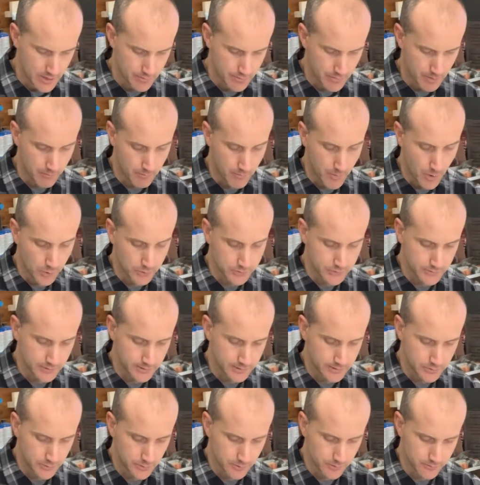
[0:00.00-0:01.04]
but mostly
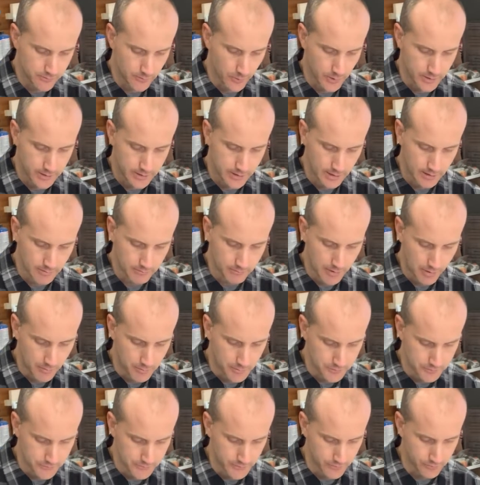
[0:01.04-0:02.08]
to avoid getting
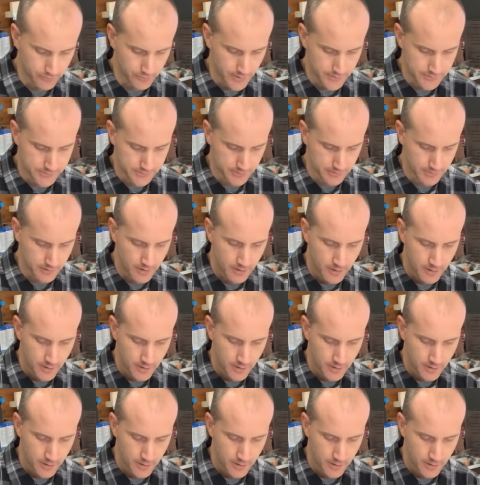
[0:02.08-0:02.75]
bubbles in the resin.